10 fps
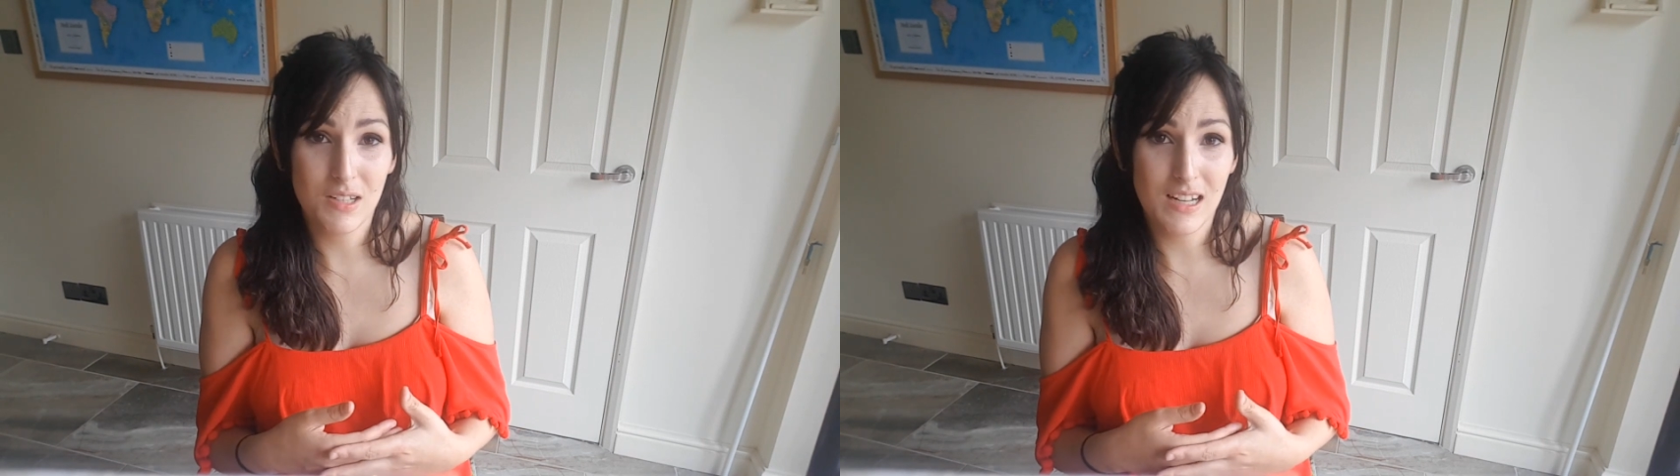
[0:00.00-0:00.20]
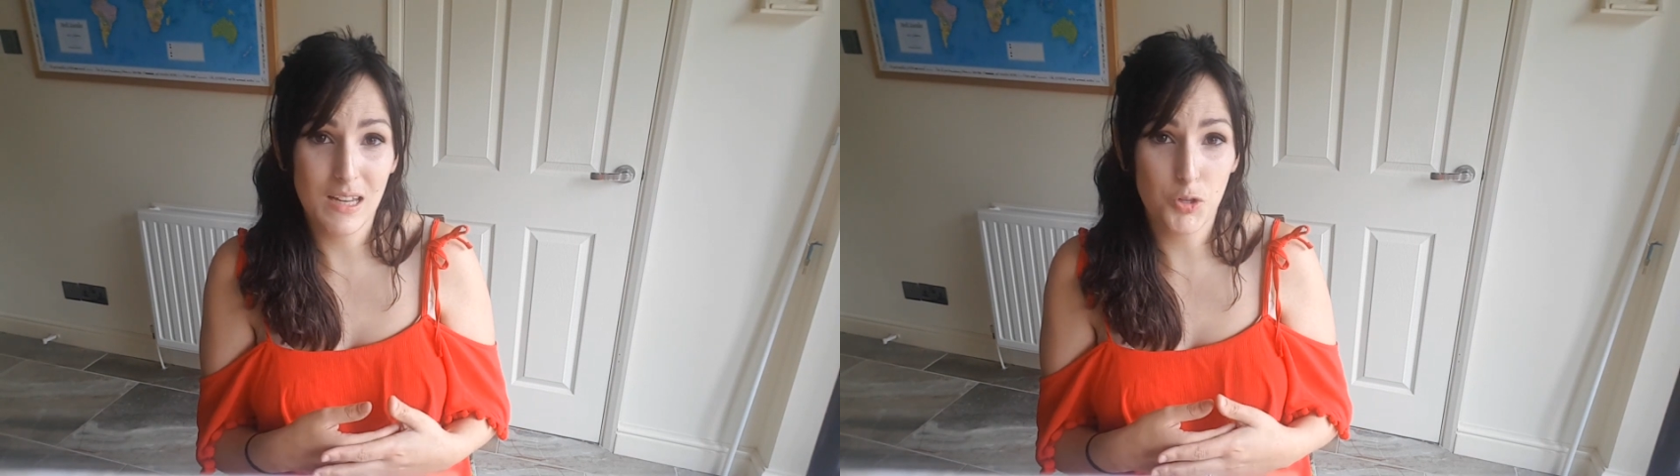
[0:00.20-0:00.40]

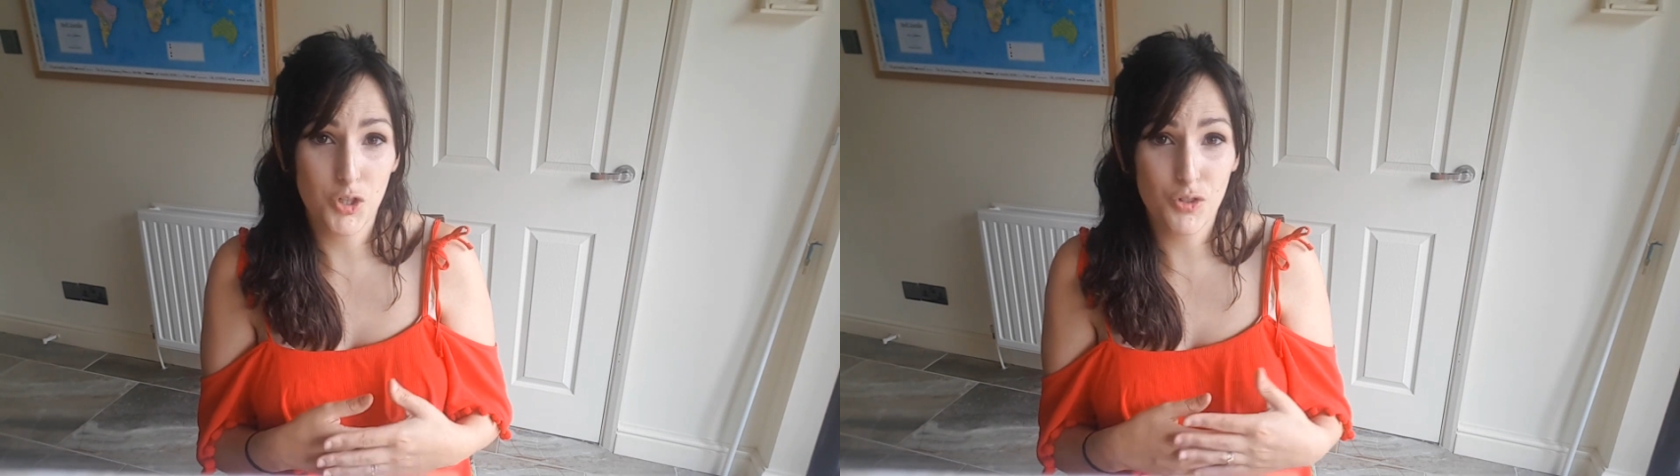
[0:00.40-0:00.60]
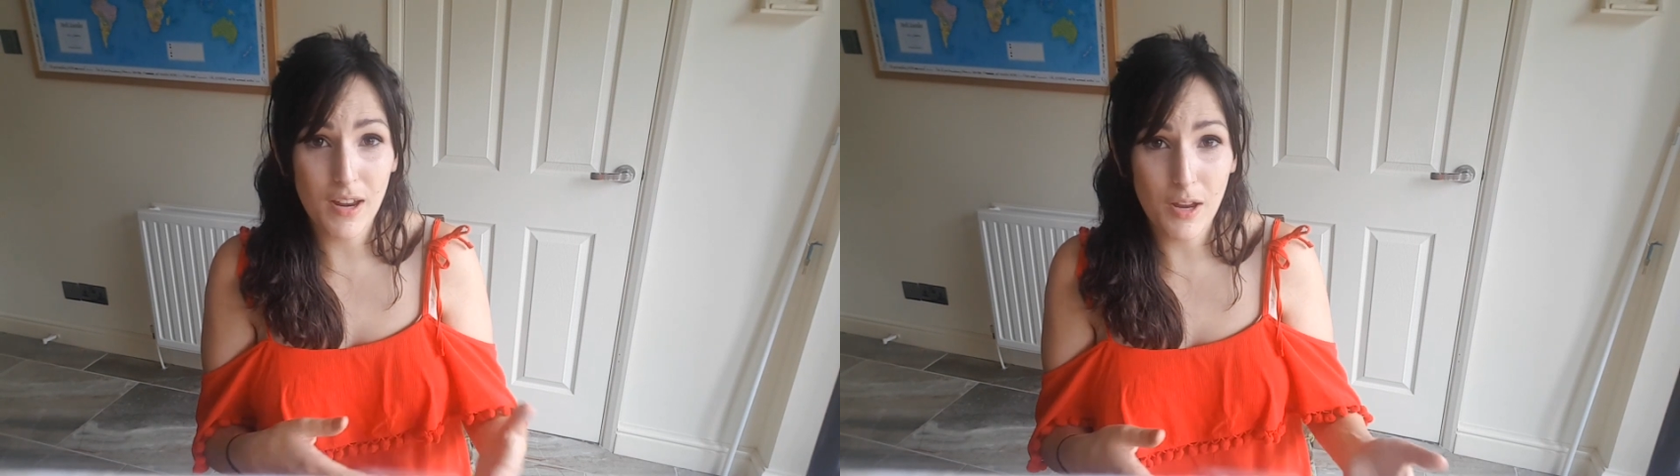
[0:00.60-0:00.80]
sleep
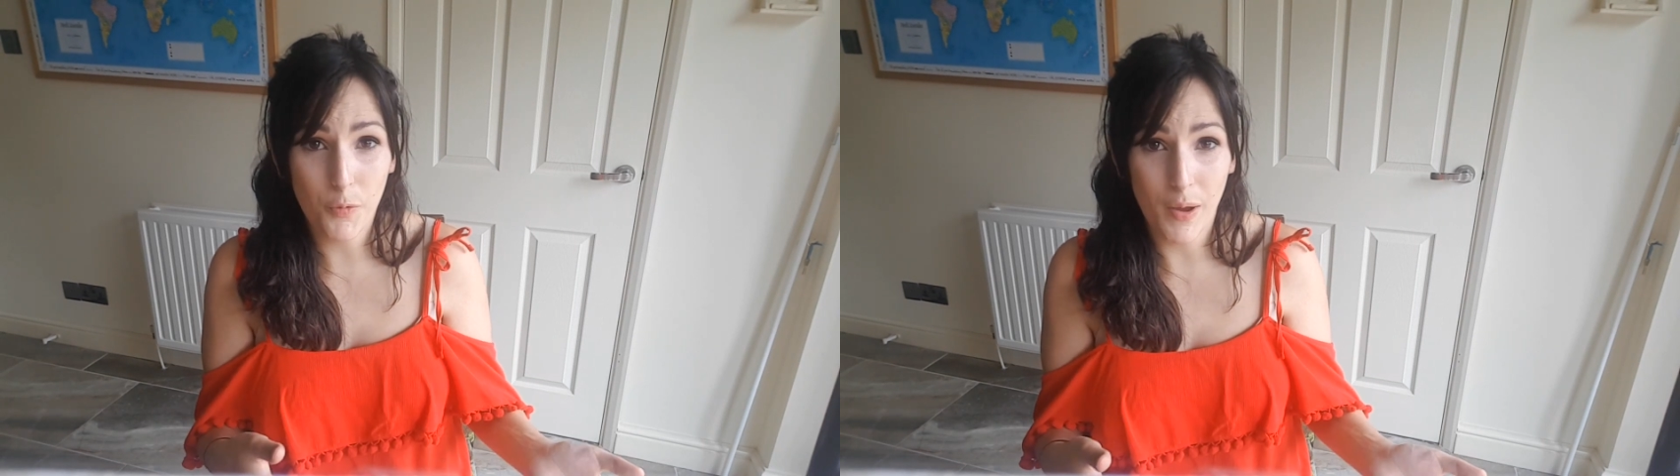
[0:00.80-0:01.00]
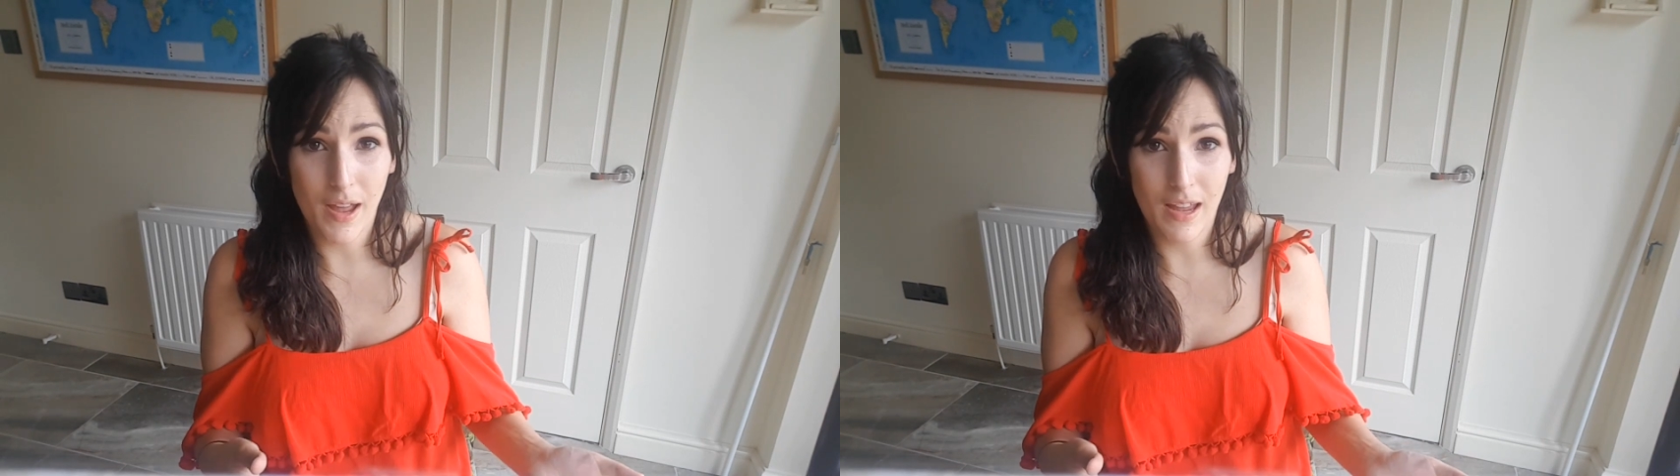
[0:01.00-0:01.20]
straight
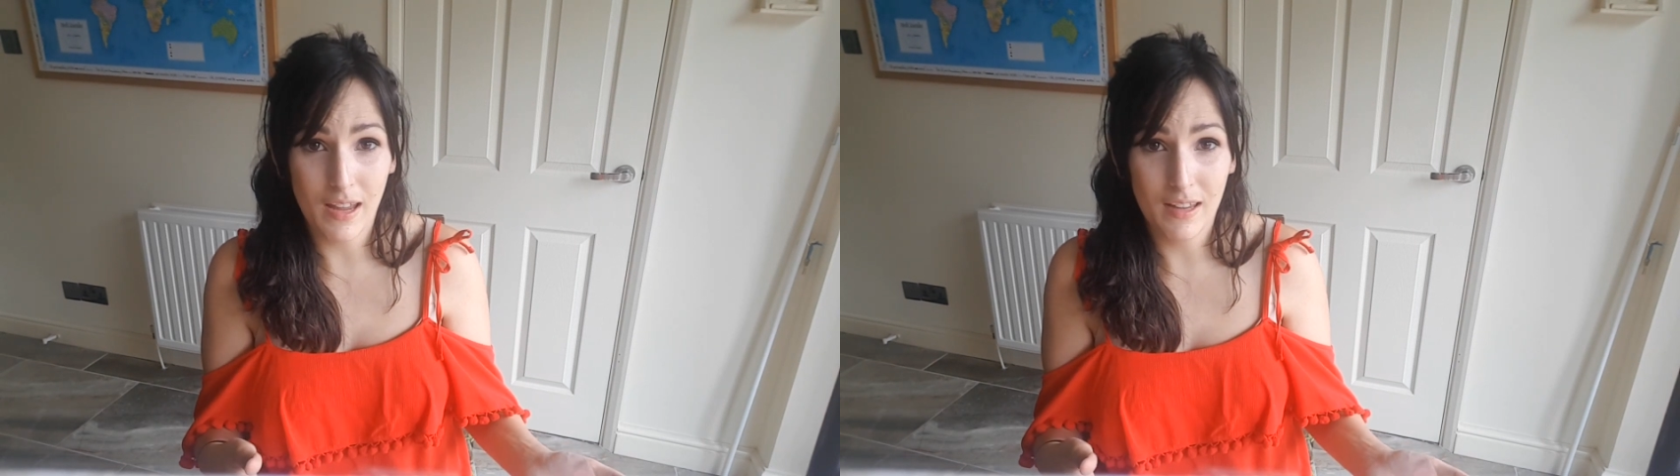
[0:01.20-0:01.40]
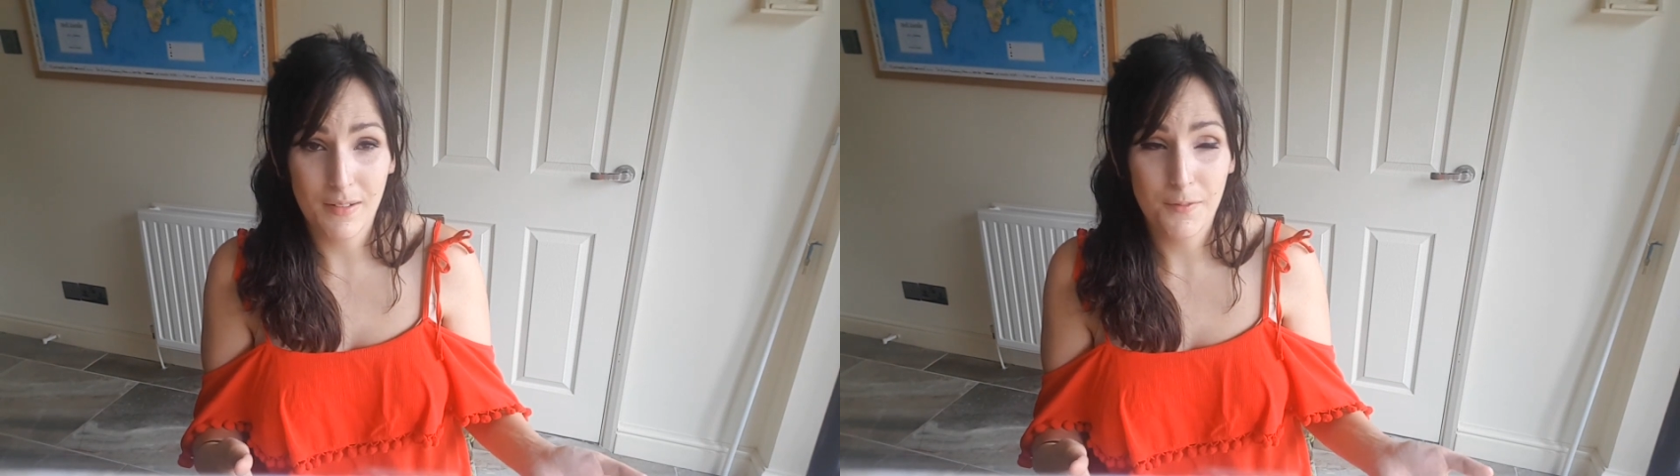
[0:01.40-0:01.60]

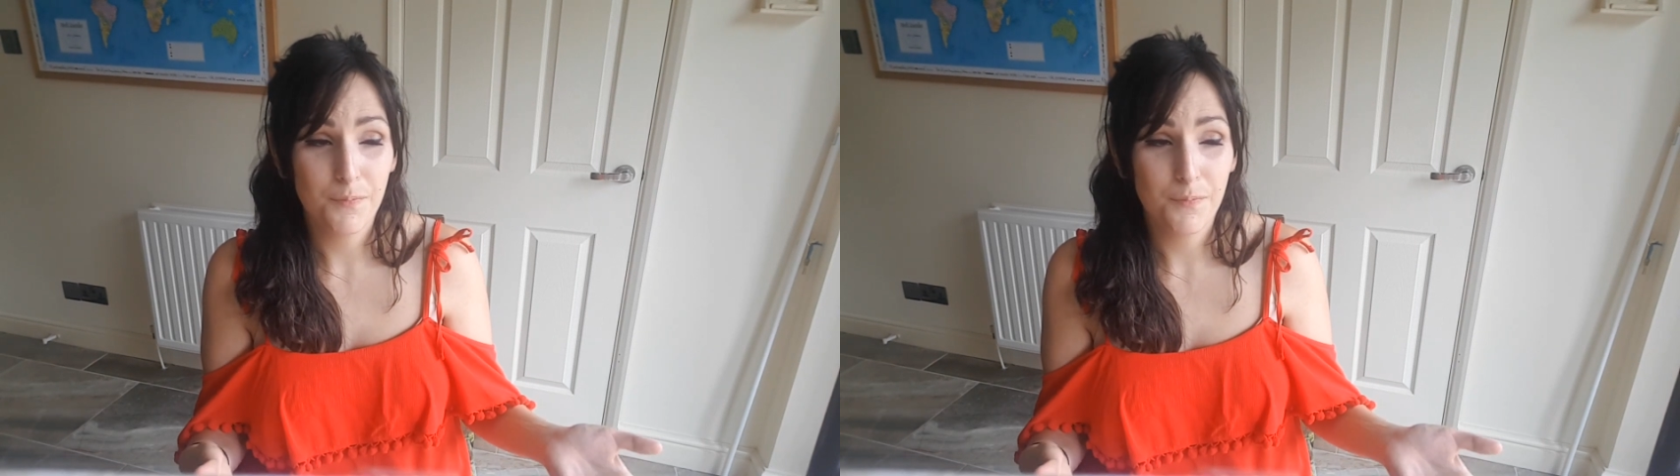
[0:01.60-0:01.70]
away,